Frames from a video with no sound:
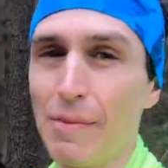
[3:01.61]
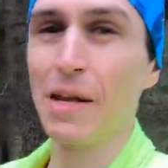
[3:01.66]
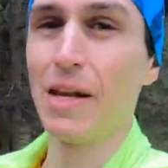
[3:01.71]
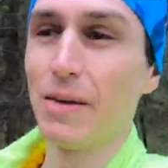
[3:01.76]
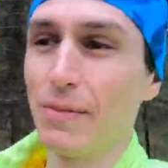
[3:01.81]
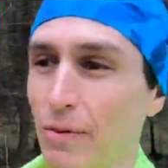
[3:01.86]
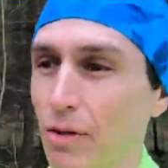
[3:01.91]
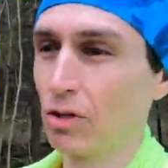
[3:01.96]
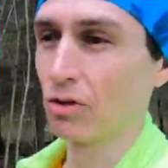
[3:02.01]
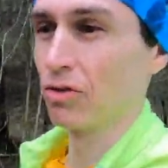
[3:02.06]

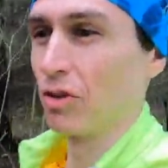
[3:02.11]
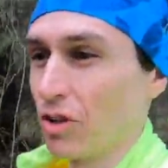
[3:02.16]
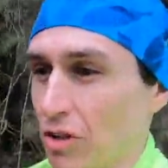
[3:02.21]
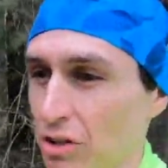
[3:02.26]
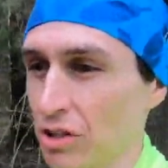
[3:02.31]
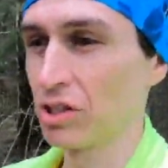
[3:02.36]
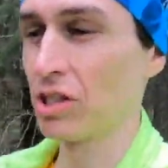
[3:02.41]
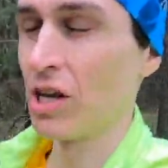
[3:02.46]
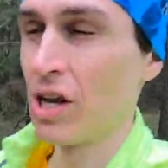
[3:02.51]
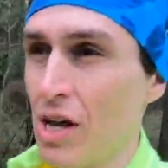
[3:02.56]
medium long
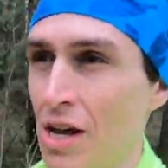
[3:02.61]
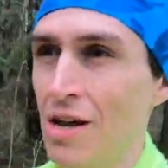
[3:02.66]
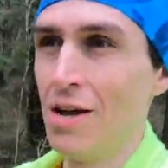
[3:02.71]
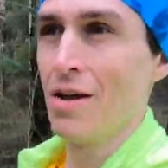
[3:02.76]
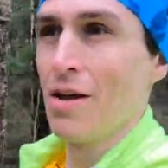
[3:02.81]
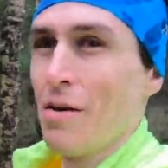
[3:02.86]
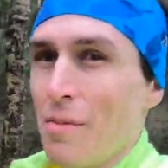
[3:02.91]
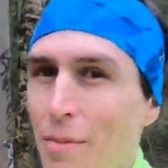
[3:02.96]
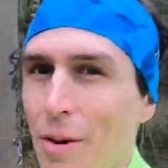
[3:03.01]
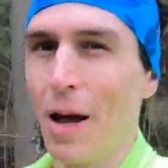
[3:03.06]
runs.
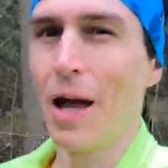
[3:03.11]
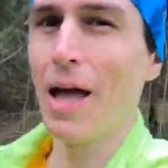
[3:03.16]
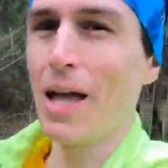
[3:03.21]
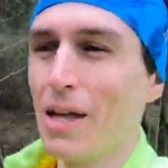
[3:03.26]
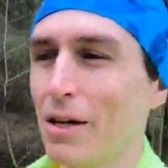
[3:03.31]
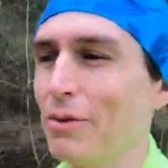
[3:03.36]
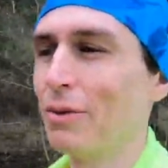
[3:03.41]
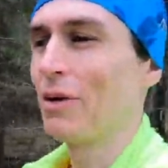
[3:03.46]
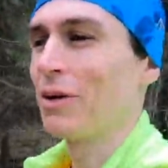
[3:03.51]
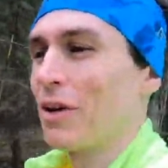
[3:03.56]
But hey,
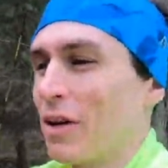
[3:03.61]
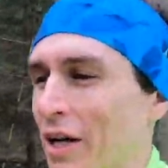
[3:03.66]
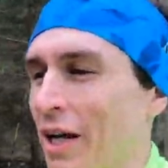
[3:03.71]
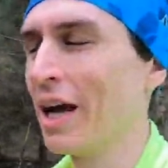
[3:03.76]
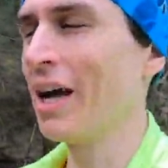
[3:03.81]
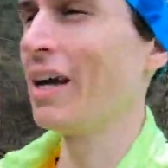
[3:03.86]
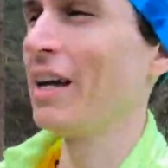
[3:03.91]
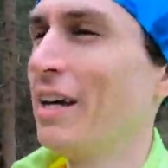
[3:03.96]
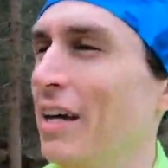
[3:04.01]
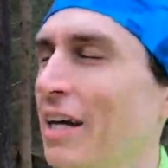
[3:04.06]
you're wondering,
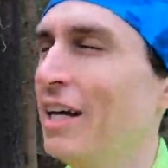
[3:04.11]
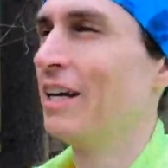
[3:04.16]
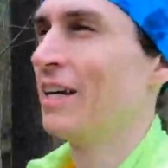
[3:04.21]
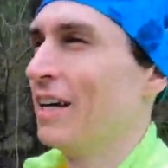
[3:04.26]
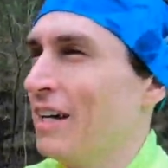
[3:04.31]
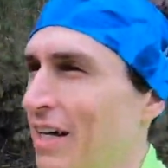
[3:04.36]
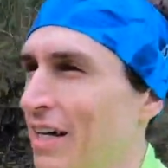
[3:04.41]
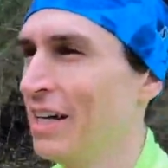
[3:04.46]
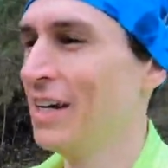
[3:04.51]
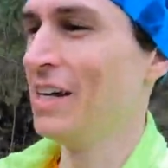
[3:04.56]
hey,
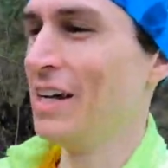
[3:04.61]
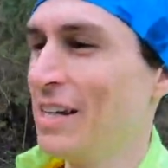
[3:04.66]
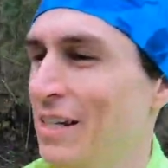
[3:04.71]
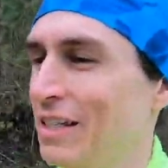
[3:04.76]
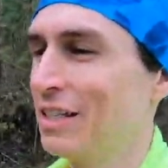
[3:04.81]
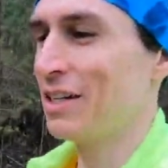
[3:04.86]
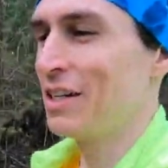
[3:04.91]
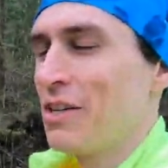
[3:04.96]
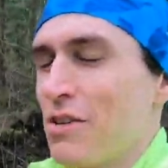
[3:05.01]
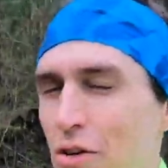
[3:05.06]

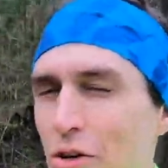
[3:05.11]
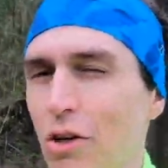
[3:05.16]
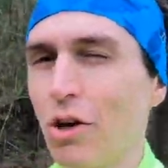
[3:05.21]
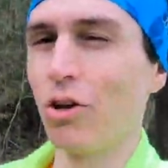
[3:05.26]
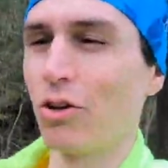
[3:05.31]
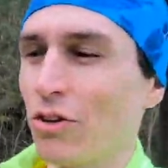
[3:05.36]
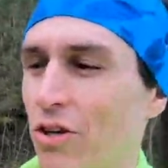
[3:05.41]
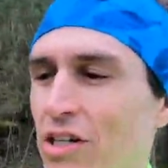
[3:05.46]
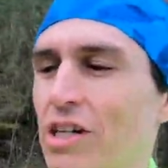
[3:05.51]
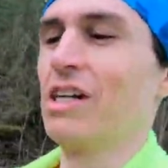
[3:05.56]
you didn't do a
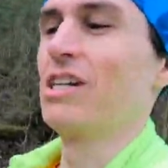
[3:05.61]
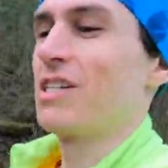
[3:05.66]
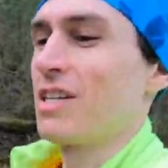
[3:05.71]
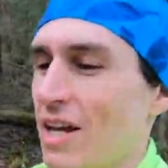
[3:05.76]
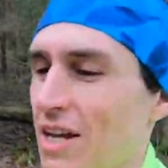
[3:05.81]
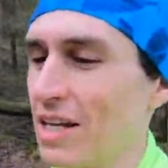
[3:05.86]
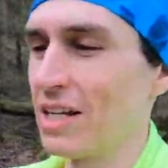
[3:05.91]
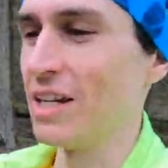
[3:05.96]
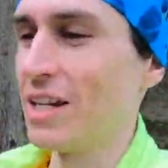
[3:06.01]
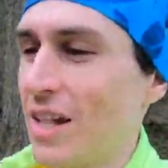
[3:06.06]
long run
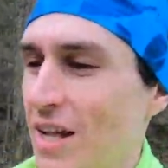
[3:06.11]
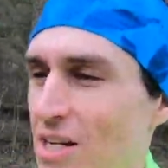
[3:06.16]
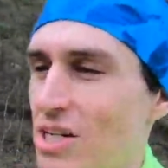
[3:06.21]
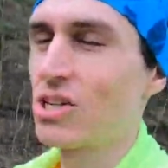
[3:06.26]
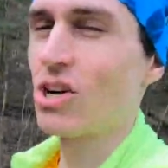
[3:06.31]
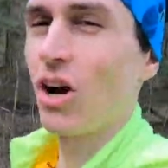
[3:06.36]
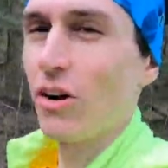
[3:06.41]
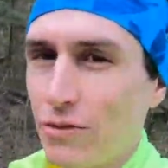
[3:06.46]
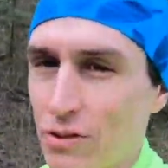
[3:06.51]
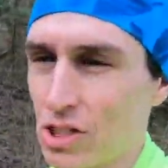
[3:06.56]
yesterday, you did that
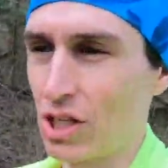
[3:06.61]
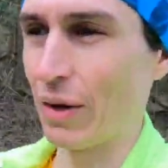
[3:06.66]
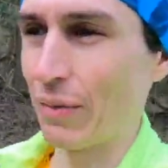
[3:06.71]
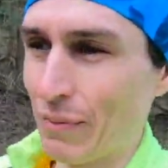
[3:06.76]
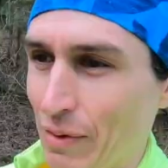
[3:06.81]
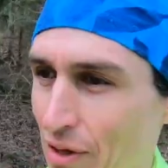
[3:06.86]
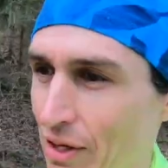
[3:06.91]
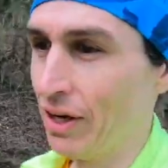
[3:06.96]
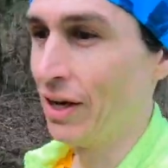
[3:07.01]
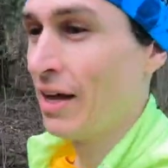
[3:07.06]
Strava
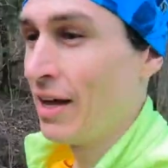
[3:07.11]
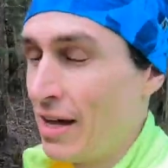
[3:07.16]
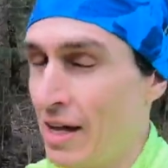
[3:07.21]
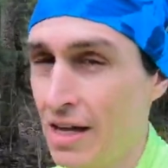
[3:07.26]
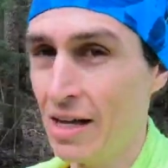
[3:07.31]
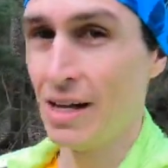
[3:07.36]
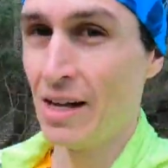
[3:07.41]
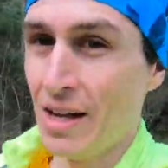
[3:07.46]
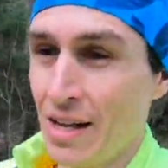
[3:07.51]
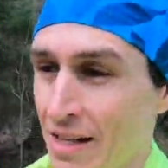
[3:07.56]
segment.
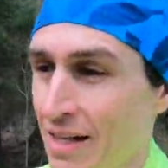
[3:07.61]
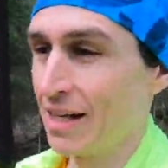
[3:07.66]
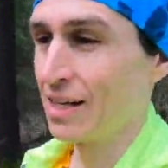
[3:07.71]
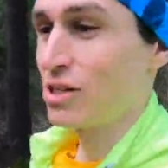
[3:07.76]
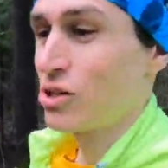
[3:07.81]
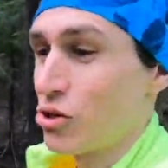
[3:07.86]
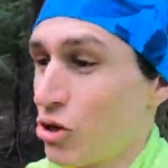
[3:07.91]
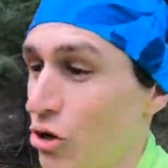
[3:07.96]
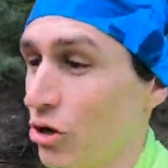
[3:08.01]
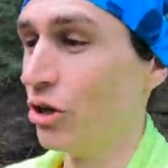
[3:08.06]

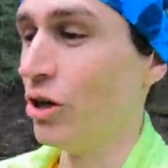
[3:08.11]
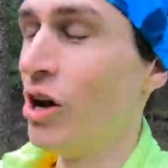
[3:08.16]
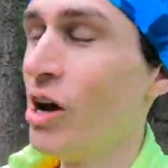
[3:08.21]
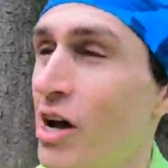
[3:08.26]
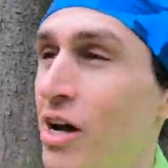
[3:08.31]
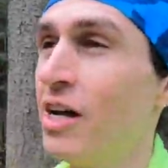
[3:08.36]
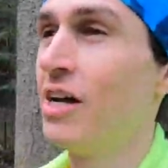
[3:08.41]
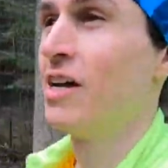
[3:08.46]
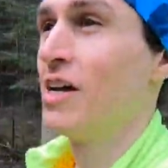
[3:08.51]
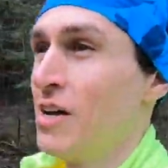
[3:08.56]
That's true.
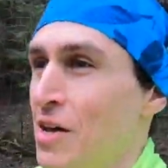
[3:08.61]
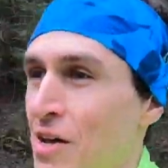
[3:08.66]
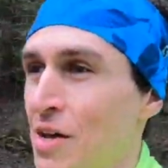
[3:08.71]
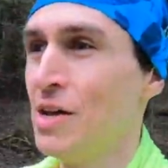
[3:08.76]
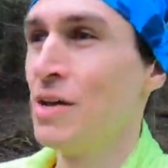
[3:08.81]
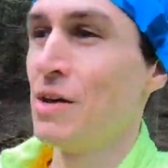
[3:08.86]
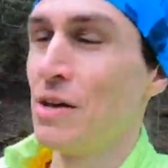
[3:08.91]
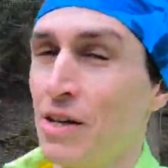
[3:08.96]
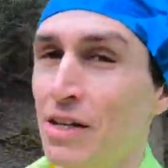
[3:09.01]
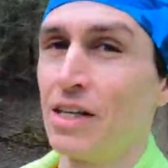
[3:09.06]

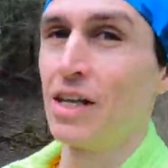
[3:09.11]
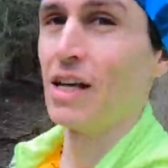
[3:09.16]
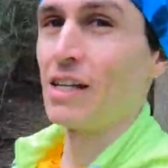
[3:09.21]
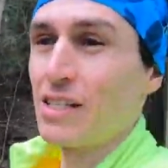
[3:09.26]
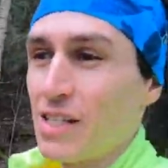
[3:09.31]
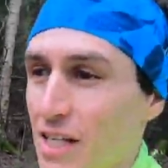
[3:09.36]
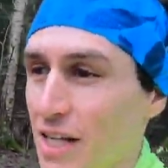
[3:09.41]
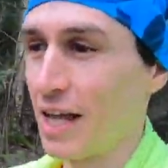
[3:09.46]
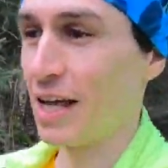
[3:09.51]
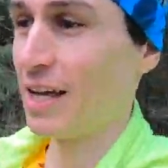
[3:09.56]

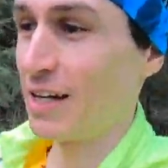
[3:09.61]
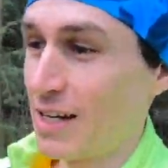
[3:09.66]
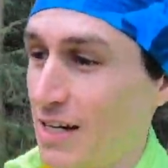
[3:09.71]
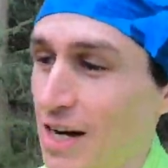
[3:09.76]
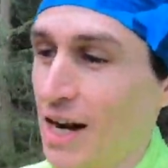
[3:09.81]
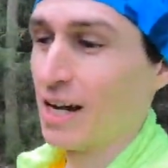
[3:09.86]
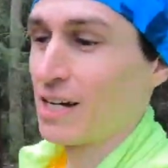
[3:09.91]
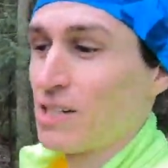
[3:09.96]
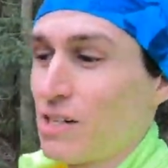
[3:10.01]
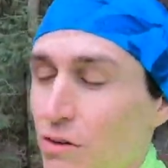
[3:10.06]
Yesterday I
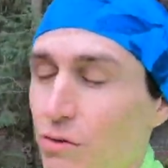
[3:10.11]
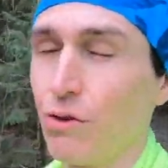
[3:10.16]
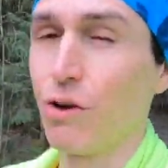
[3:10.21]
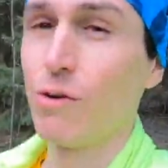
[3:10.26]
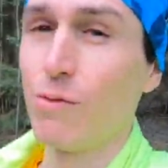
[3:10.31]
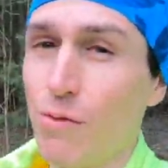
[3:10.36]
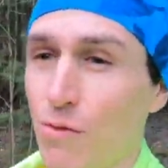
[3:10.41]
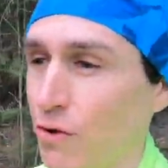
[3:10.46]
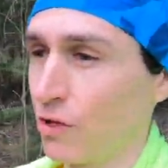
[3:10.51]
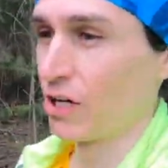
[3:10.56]
didn't actually
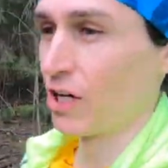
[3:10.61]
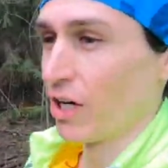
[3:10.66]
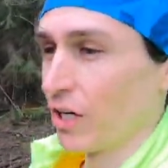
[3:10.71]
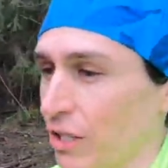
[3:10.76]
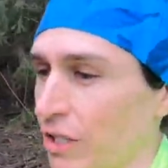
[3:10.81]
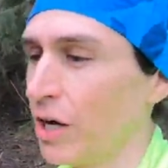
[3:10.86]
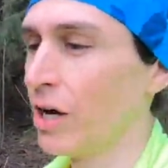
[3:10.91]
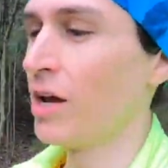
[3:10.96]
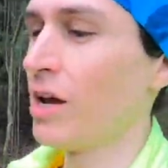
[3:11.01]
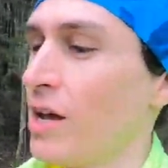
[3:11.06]
film a video,